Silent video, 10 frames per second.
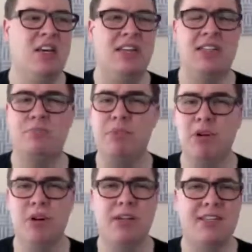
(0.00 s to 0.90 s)
doesn't
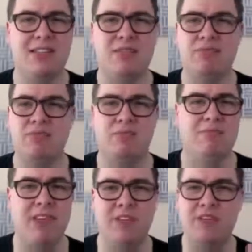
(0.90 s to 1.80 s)
burn, it doesn't
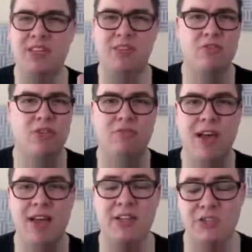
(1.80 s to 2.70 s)
make your skin turn
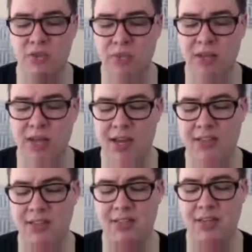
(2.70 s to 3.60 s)
red. It's just a really
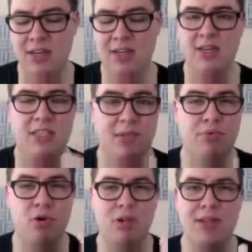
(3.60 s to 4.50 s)
nice deep
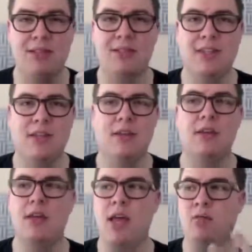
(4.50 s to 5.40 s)
pore cleansing.
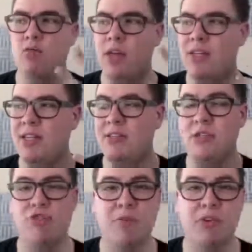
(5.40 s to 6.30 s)
It doesn't
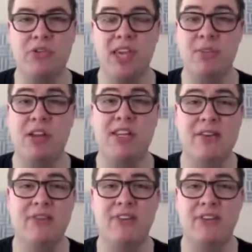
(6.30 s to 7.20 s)
strip your skin, but it
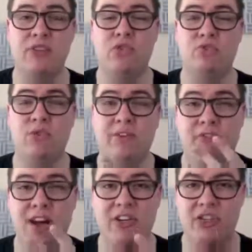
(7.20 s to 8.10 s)
definitely feels
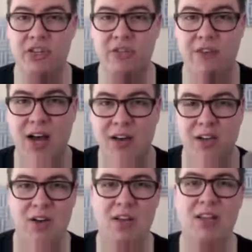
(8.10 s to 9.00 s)
refreshed, and you've got
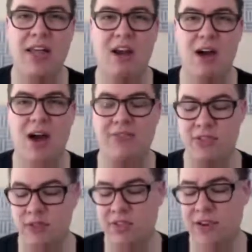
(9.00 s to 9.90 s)
a layer off.
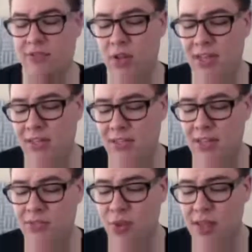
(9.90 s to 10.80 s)
So it's
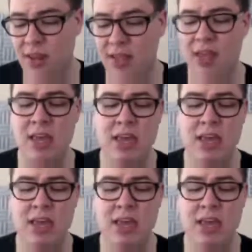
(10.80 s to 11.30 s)
exfoliating,